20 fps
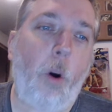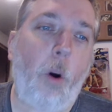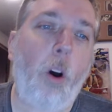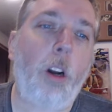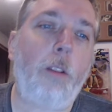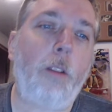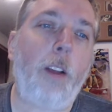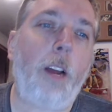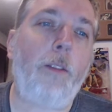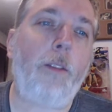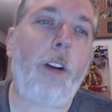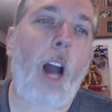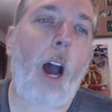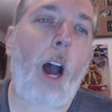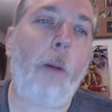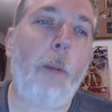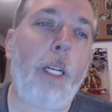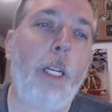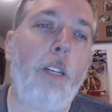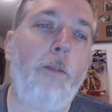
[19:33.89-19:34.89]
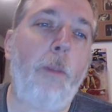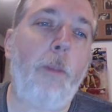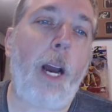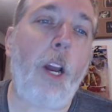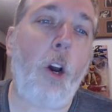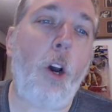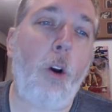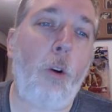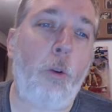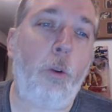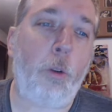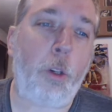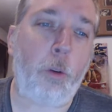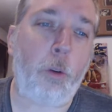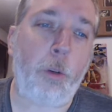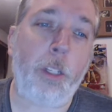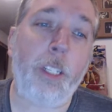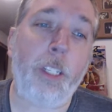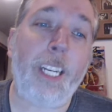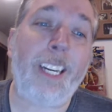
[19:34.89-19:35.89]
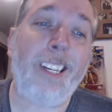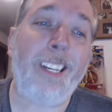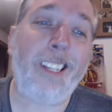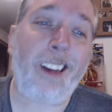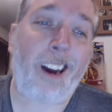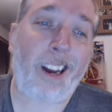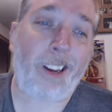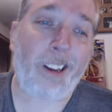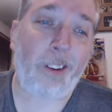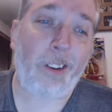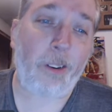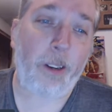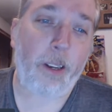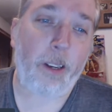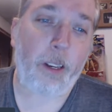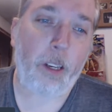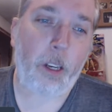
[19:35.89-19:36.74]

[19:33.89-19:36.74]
autographed comics of my own to a sick child,